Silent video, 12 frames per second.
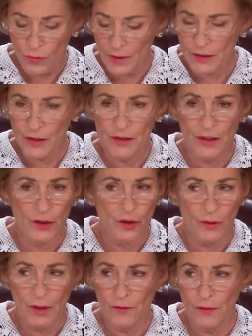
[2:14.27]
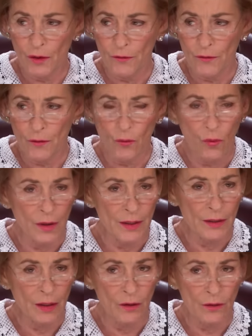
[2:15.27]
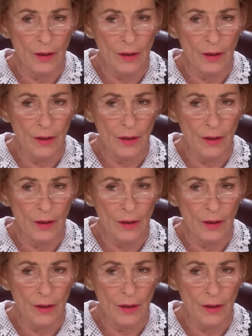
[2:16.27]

reason did you give her for wanting her